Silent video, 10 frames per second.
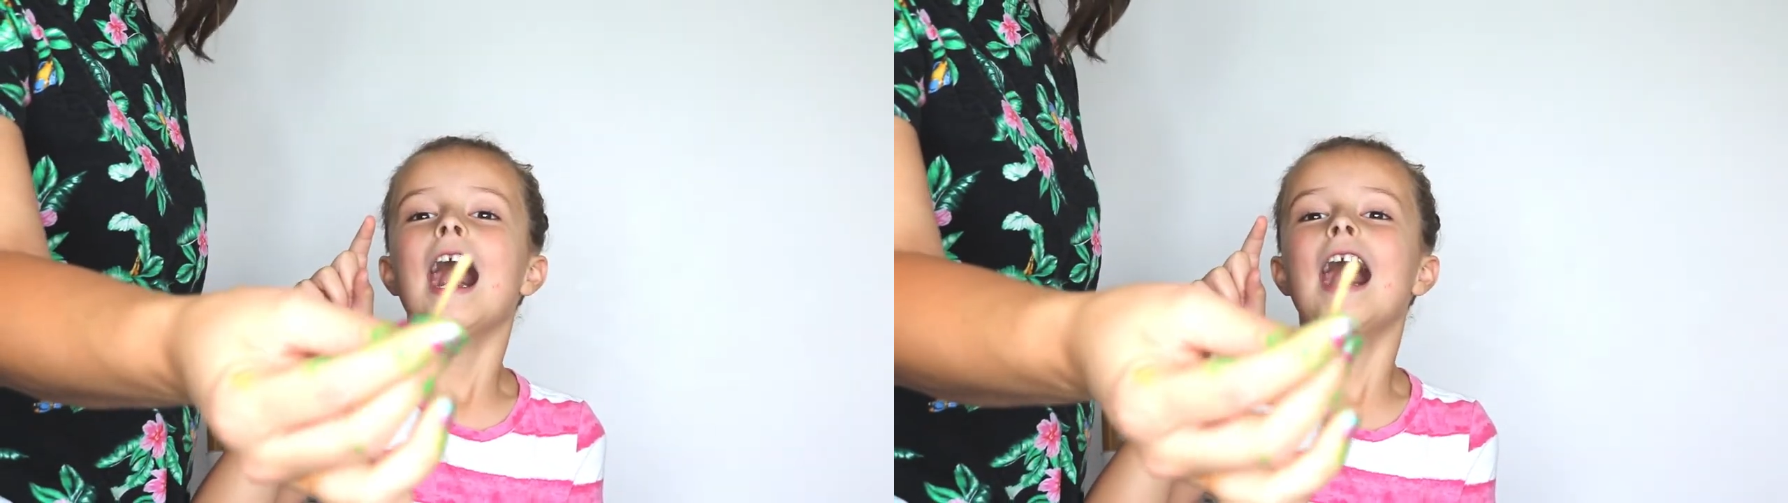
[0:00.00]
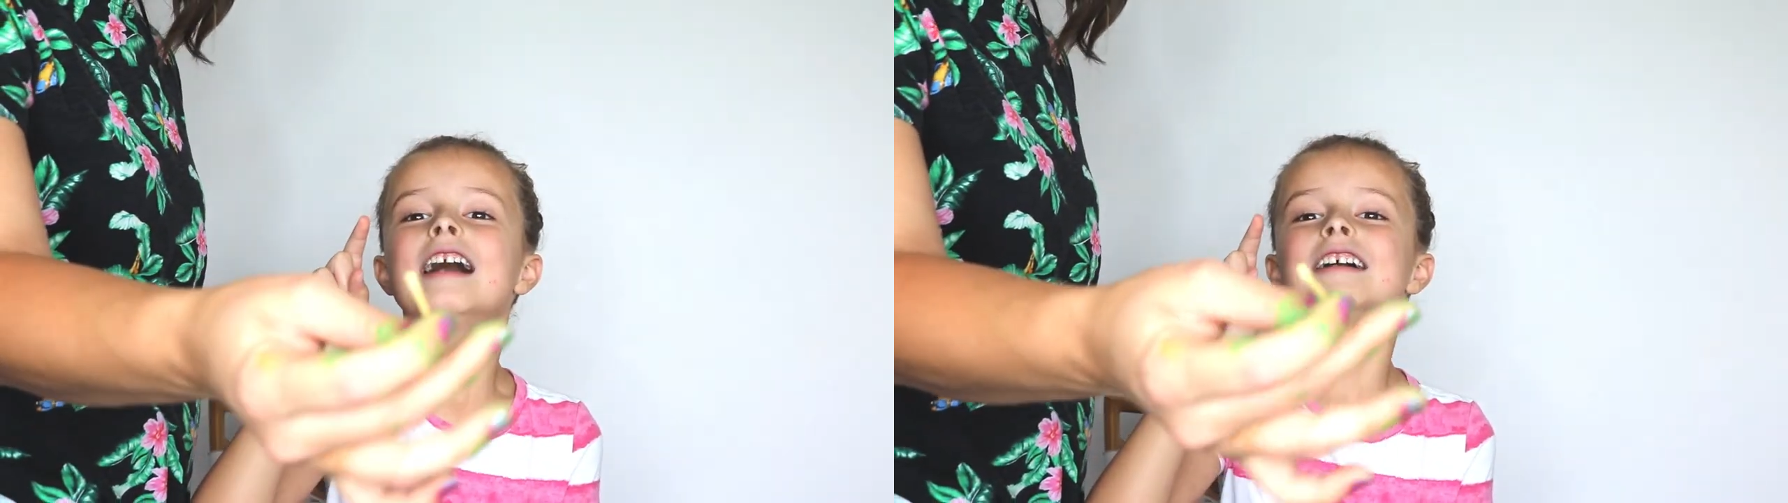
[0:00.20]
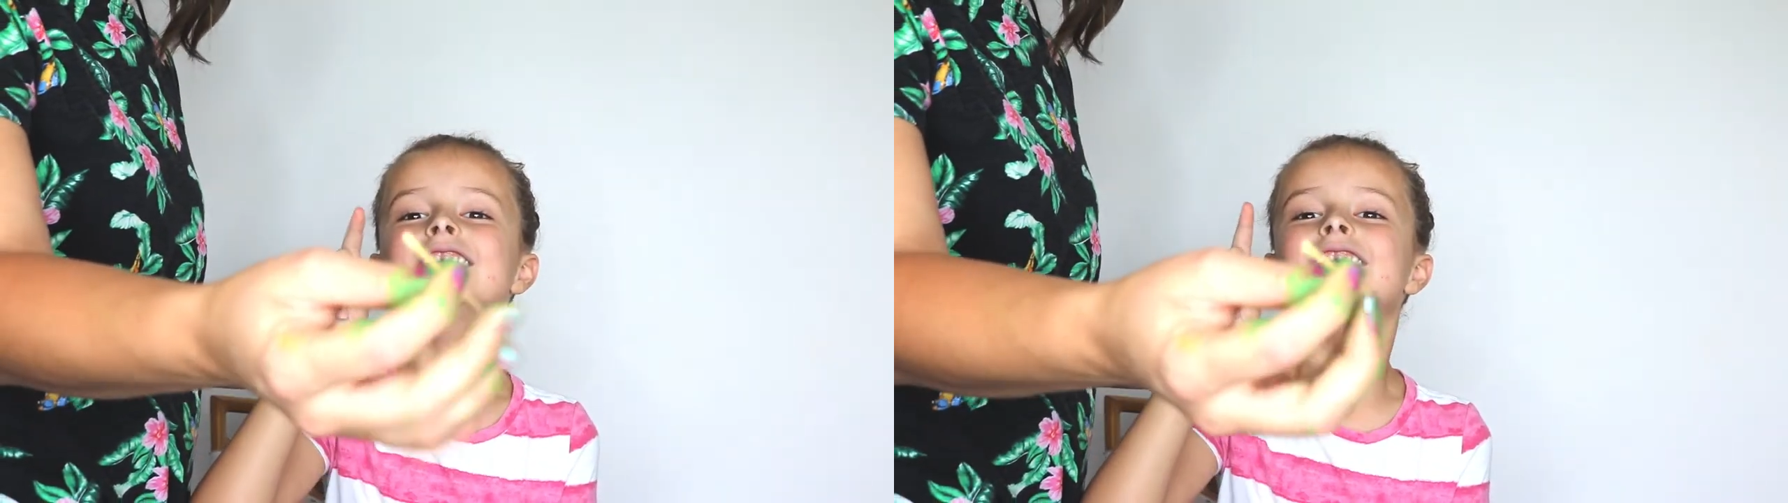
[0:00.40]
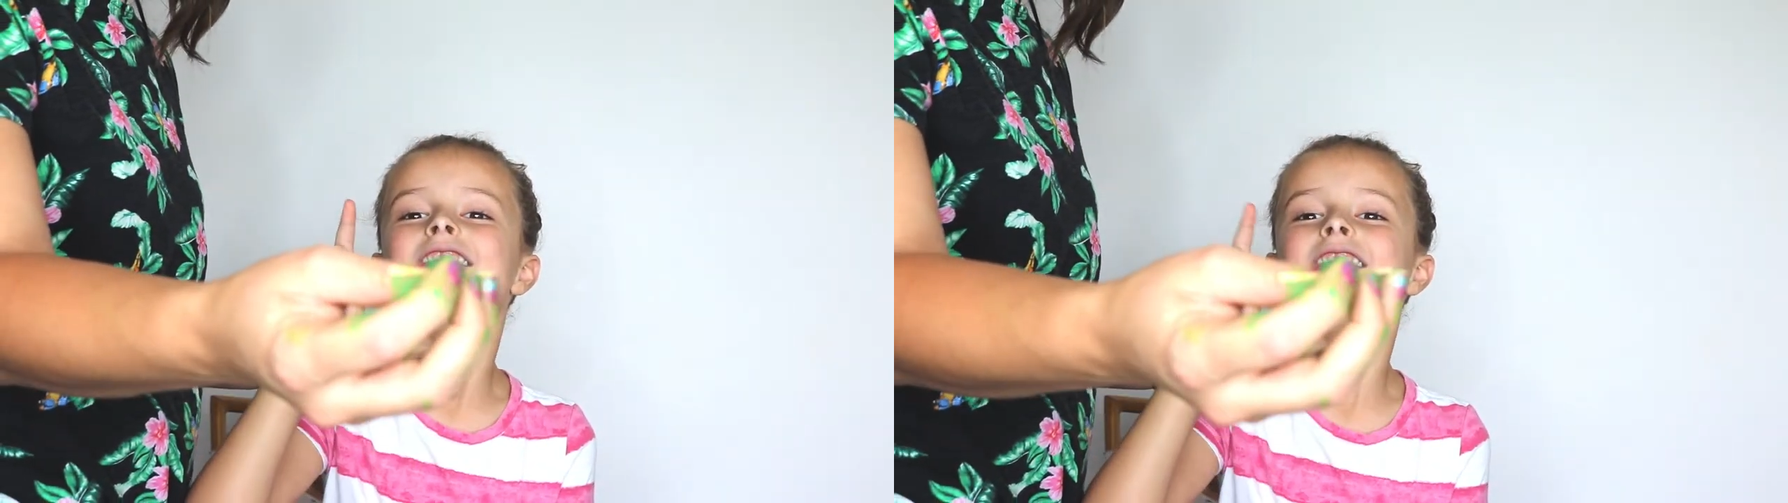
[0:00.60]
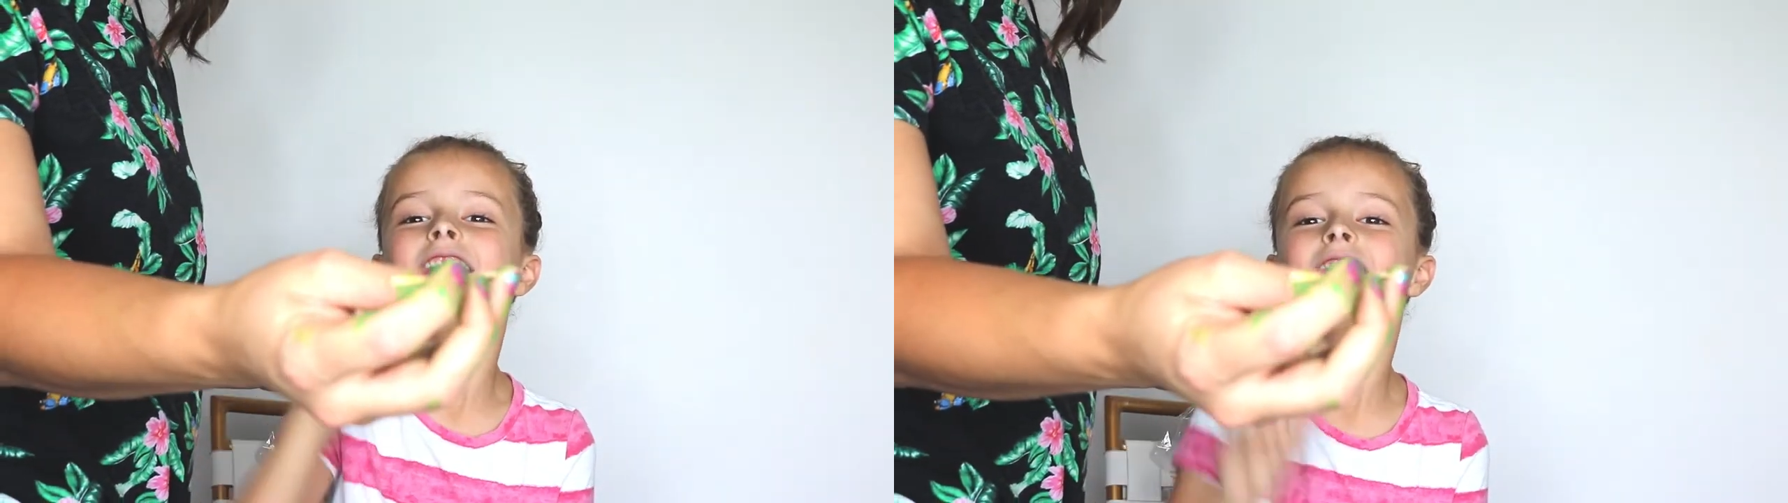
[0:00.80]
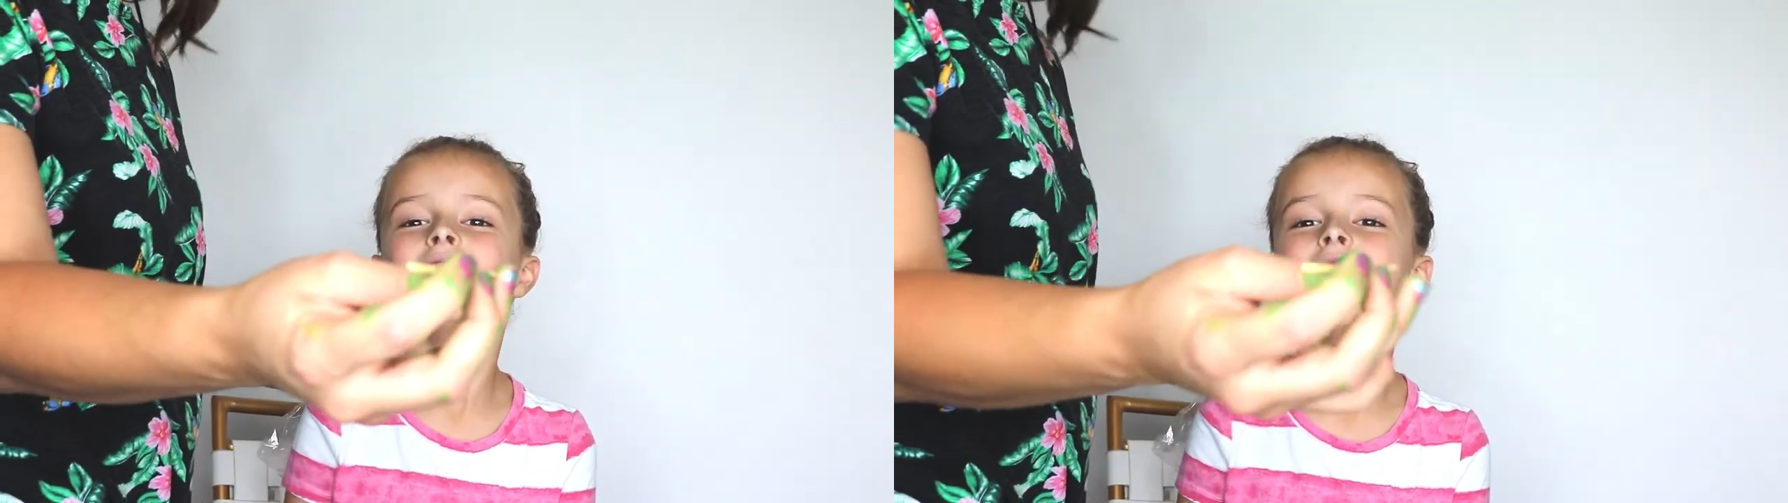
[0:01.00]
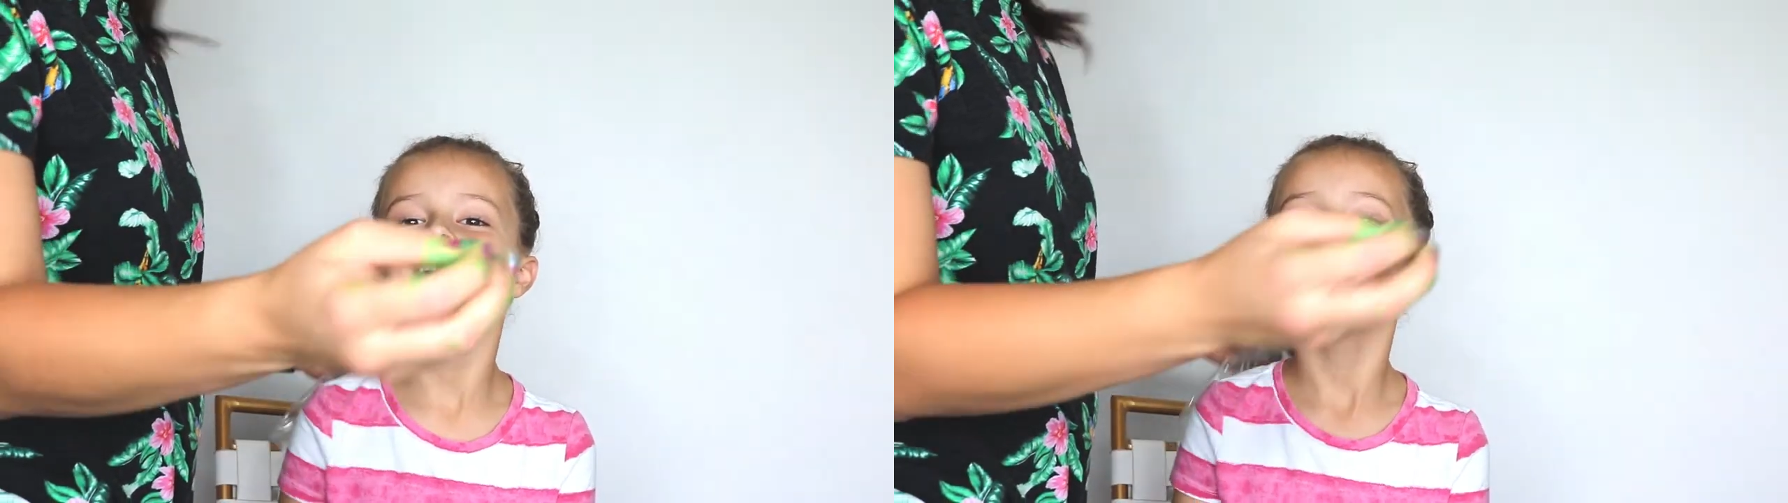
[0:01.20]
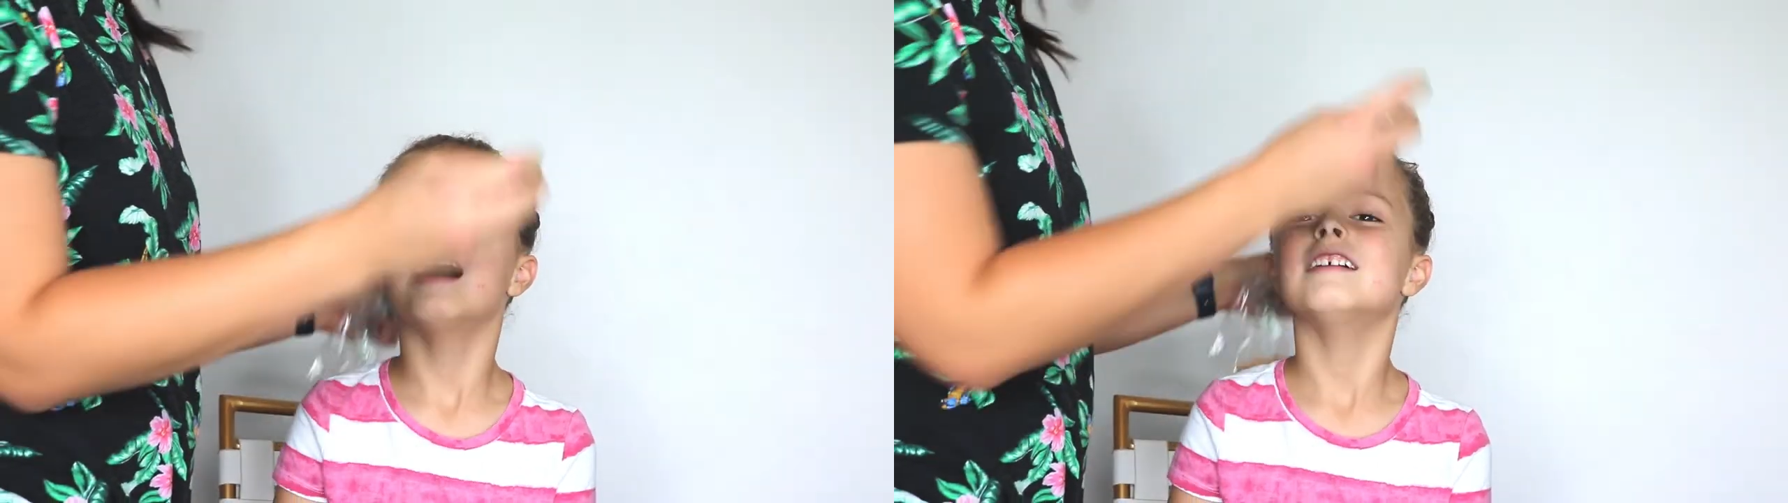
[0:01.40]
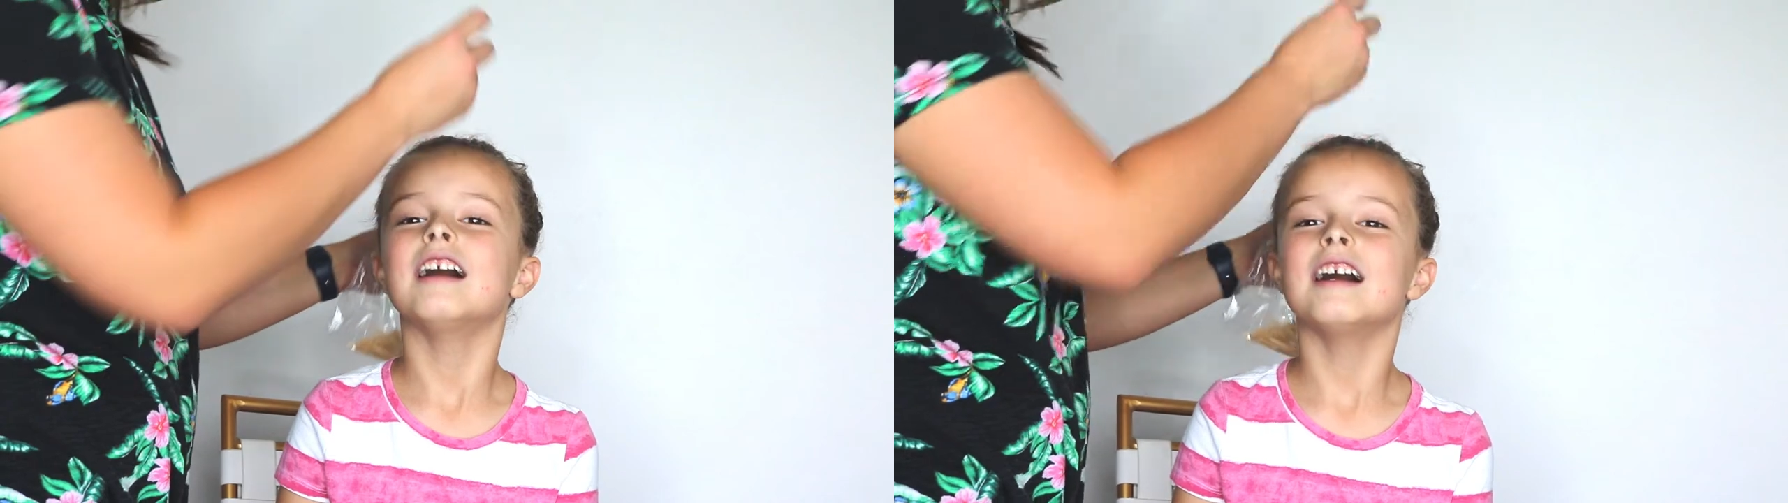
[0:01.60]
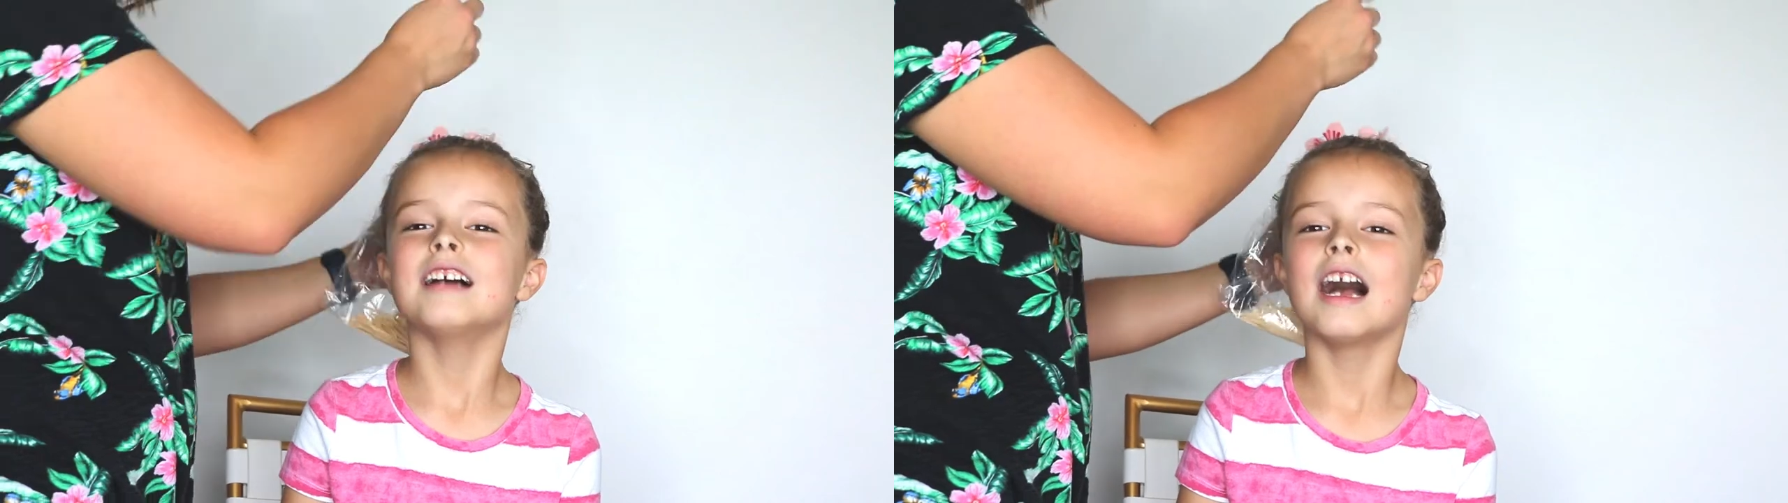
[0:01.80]
These ones are, have like round
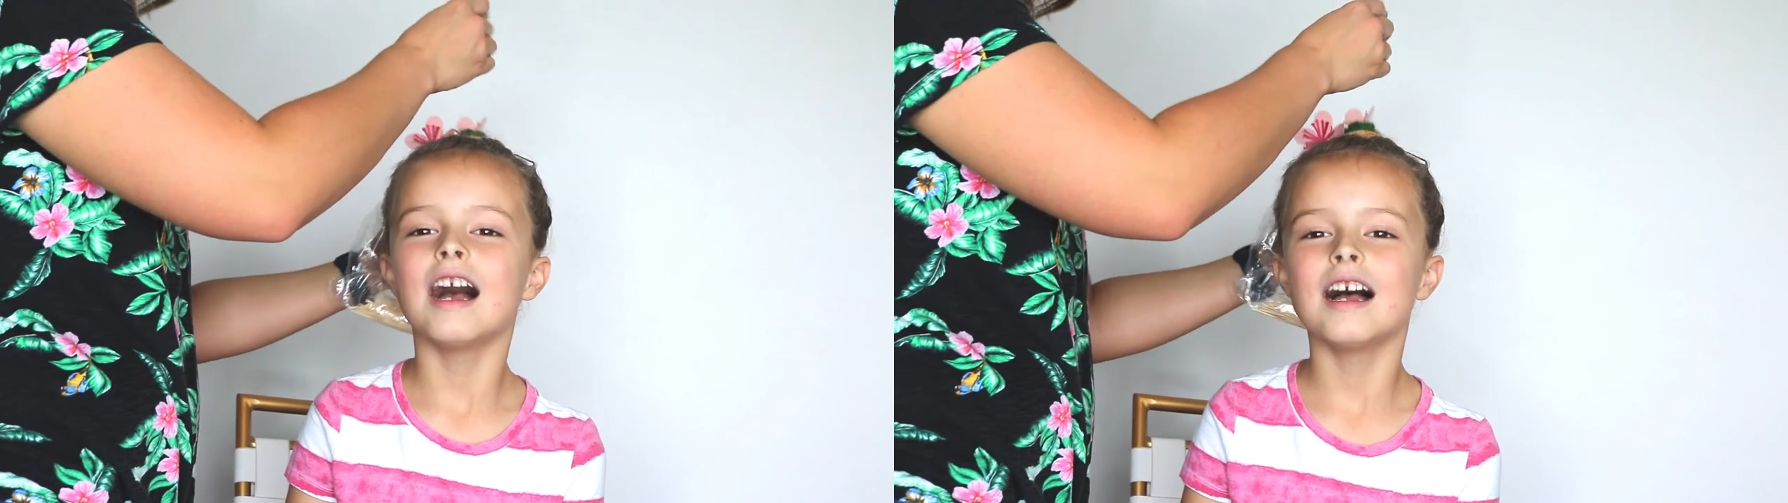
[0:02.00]
edges,